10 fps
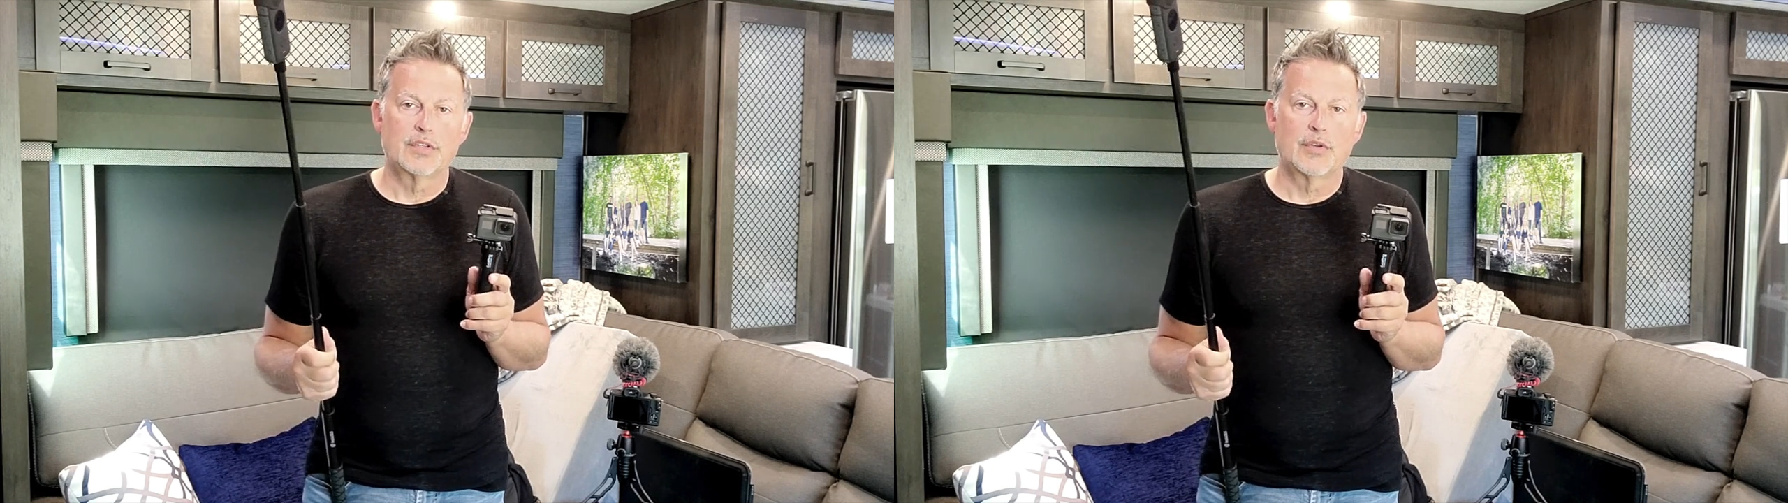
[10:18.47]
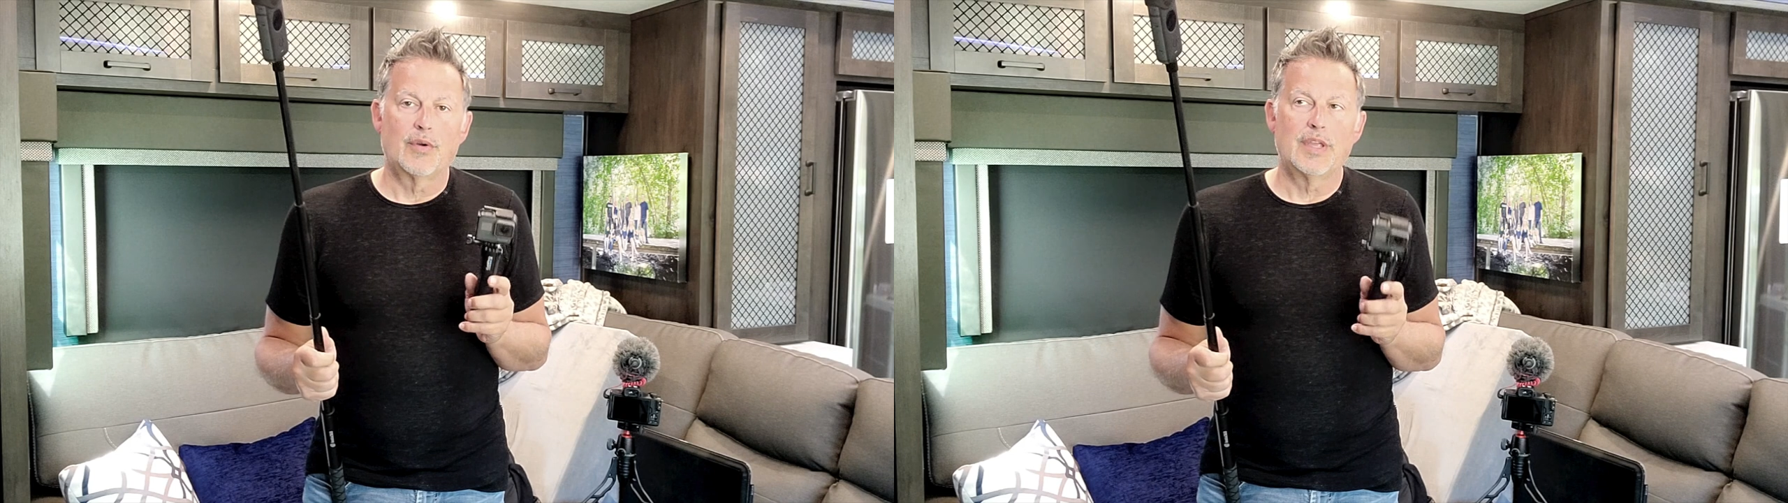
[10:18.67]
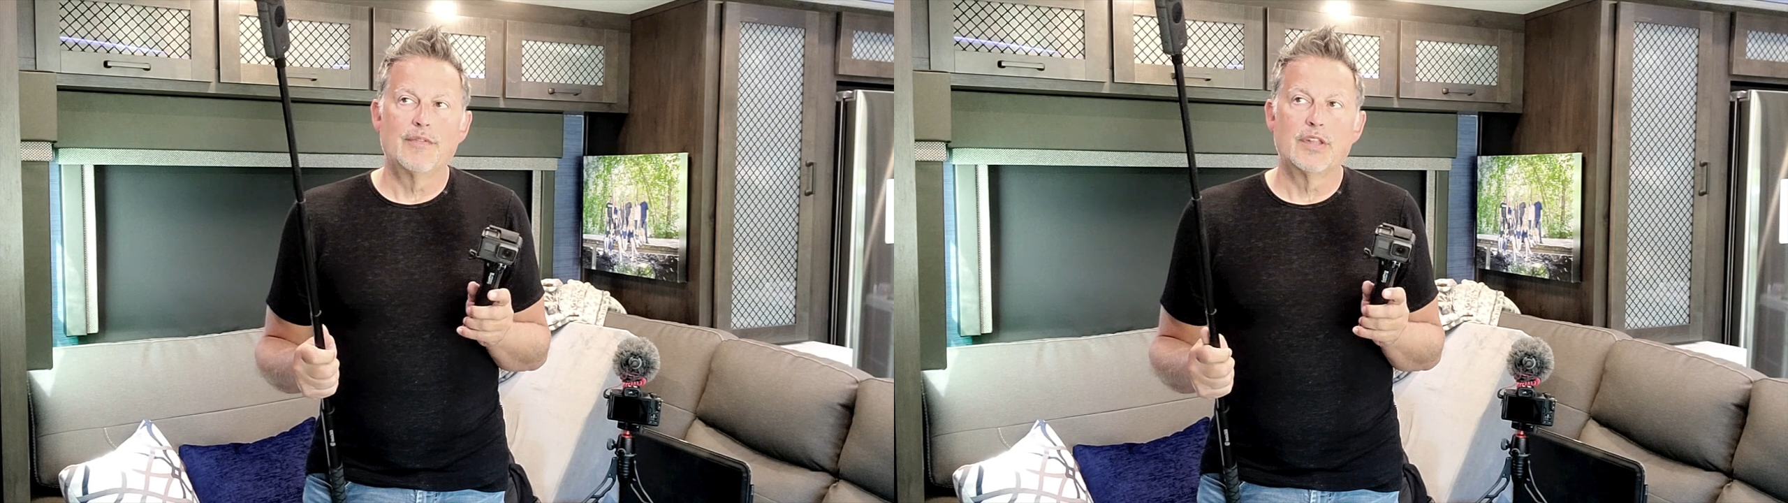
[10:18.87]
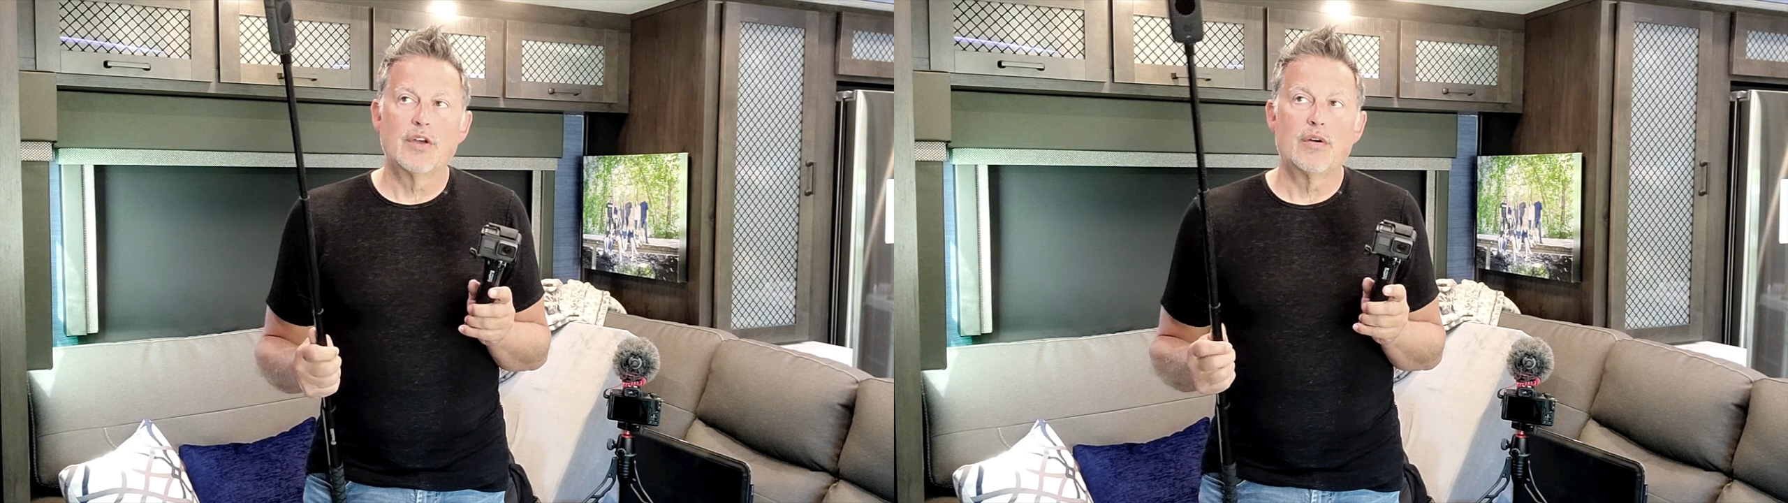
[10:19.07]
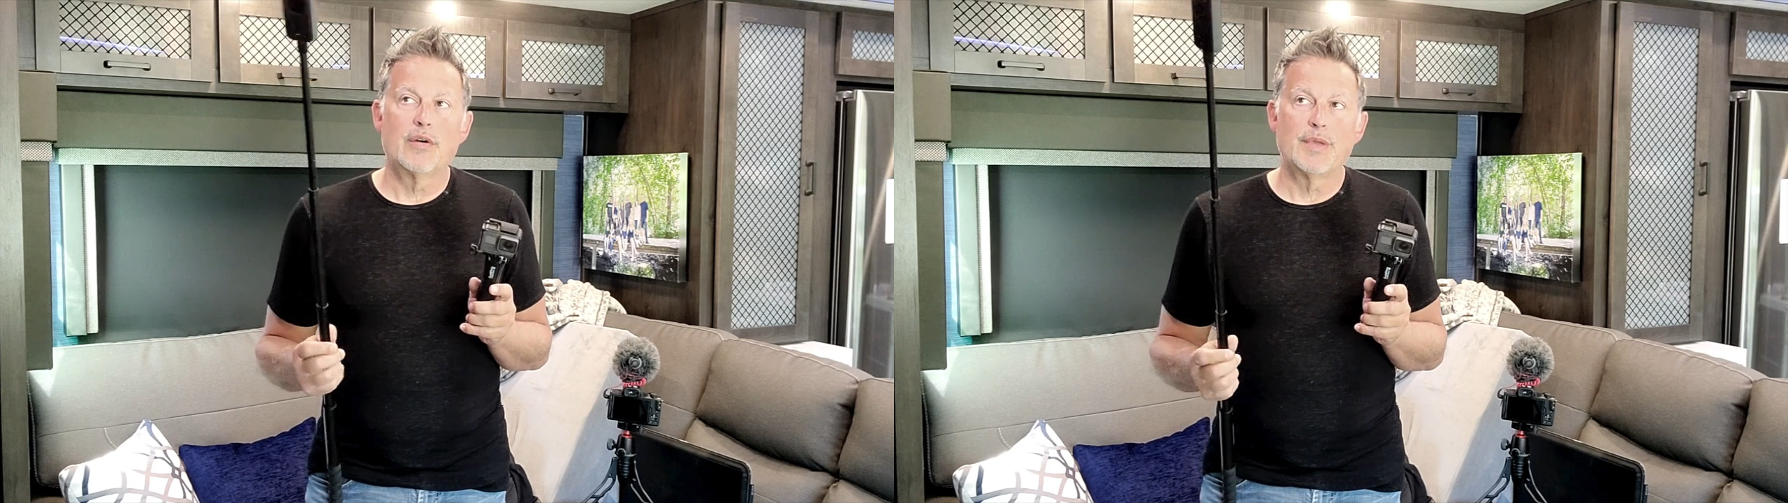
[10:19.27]
So even
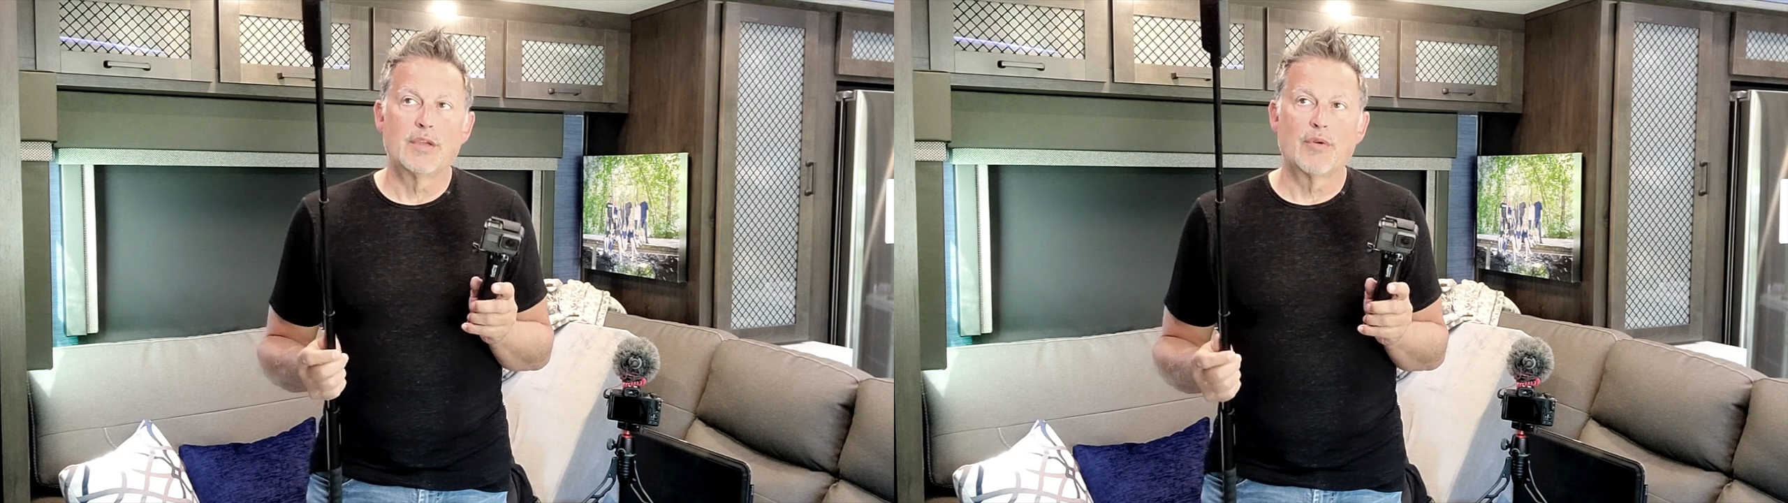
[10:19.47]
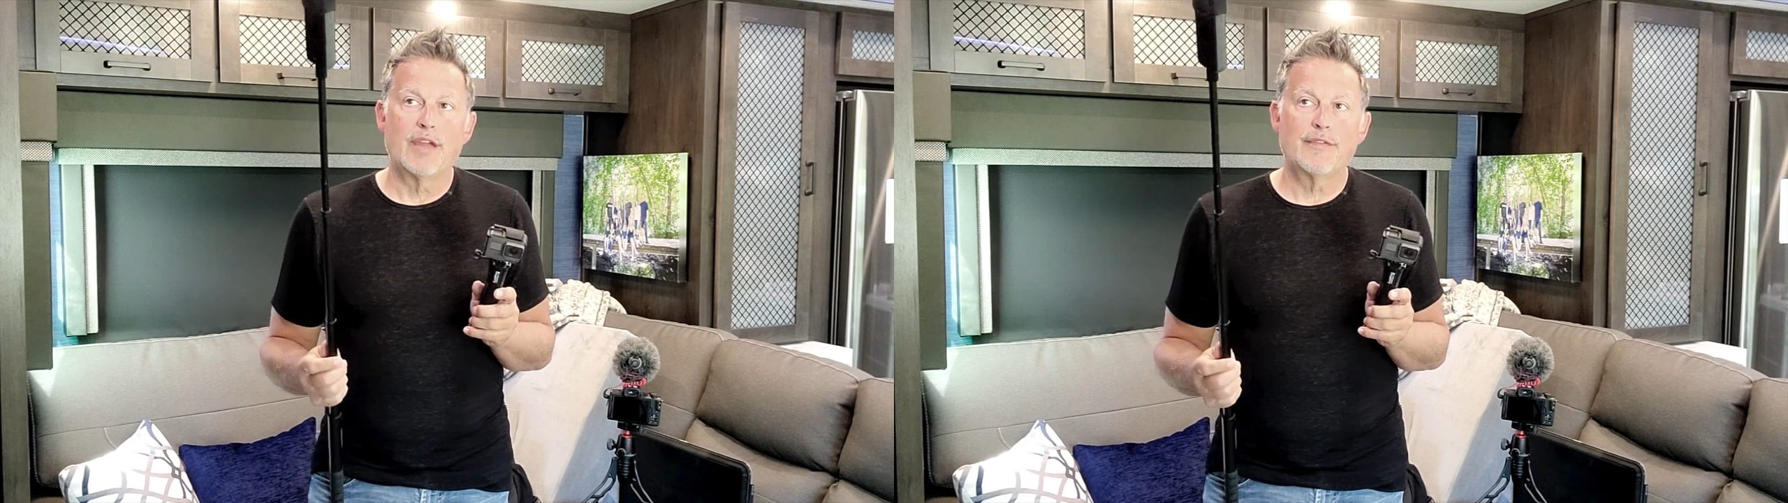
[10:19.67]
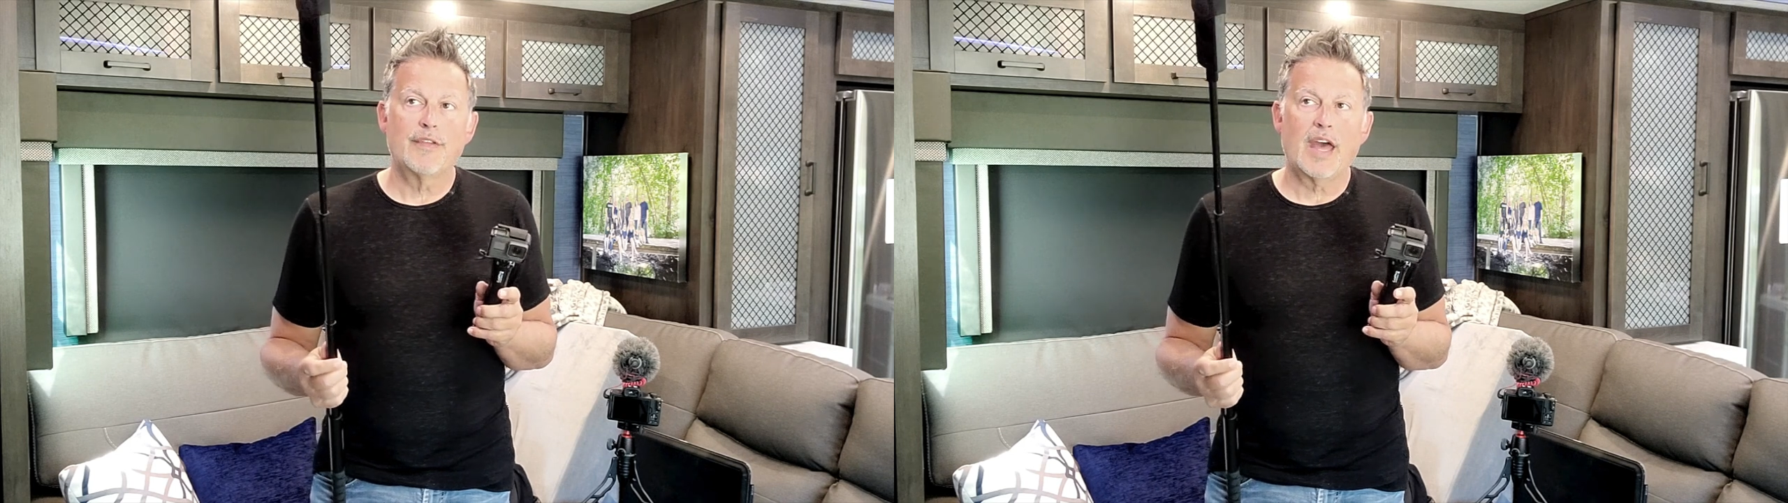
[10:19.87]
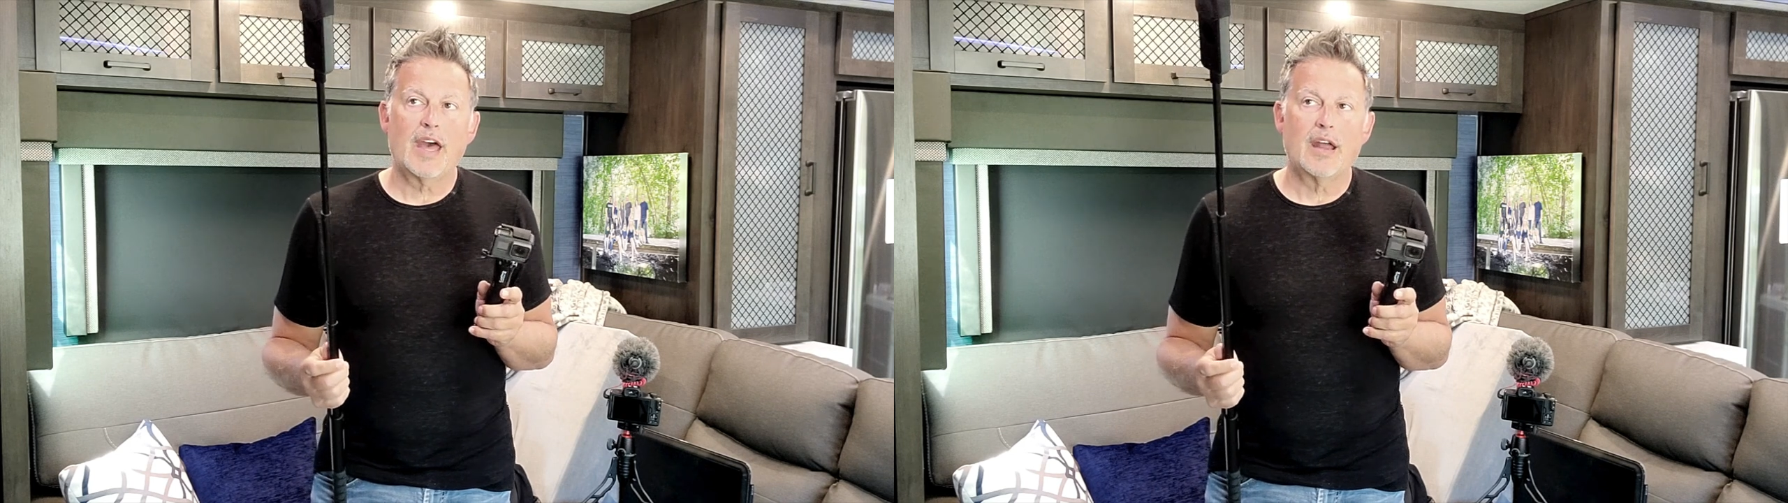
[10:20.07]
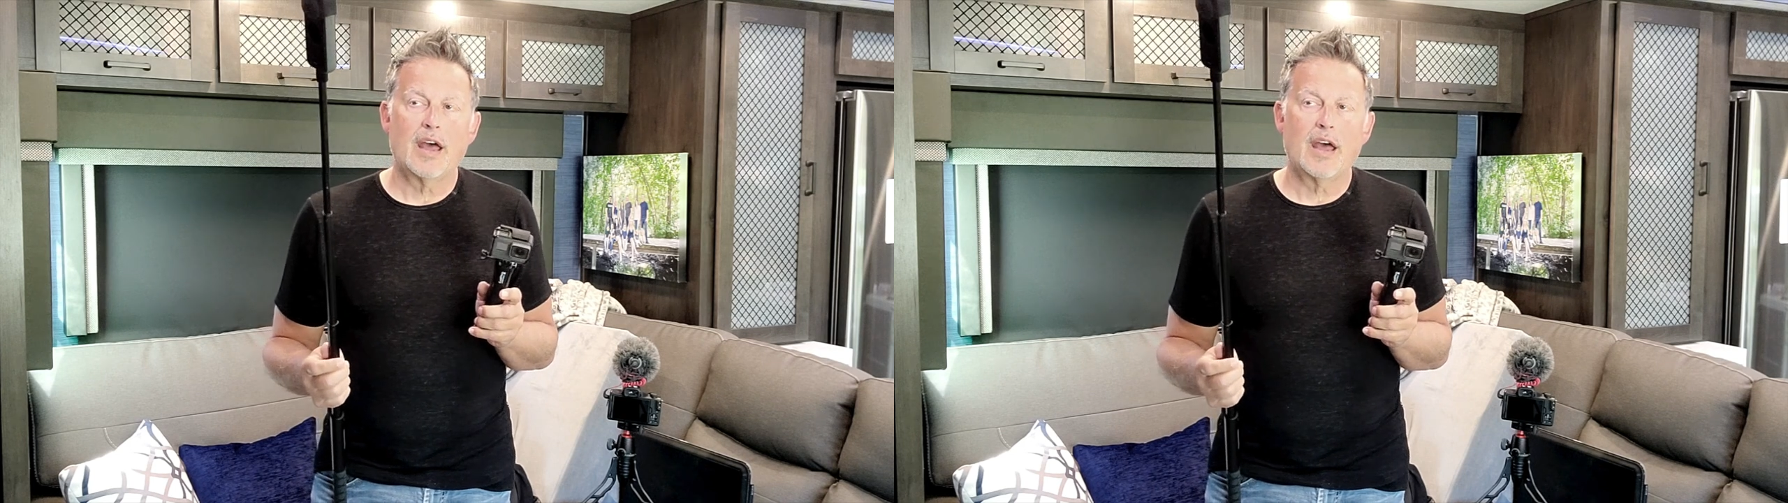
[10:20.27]
though it would be great for that,